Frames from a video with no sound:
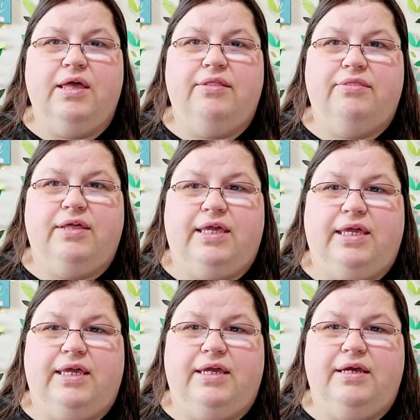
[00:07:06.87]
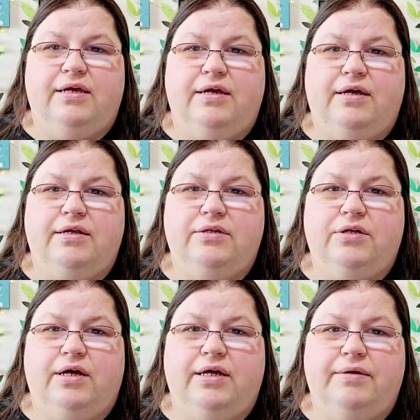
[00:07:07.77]
The
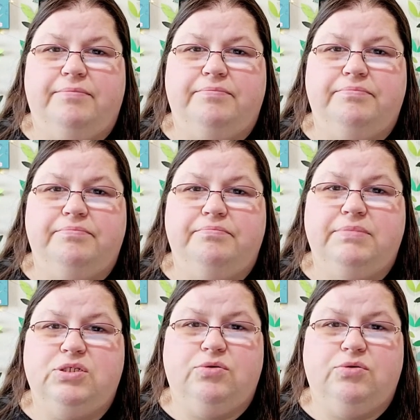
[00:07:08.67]
um, Mr.